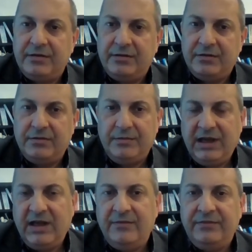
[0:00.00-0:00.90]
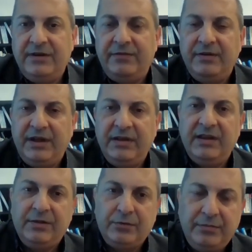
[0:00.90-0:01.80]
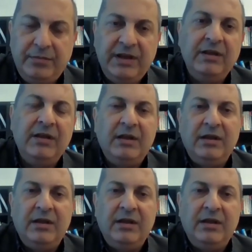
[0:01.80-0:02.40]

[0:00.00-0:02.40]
So we have different things that could be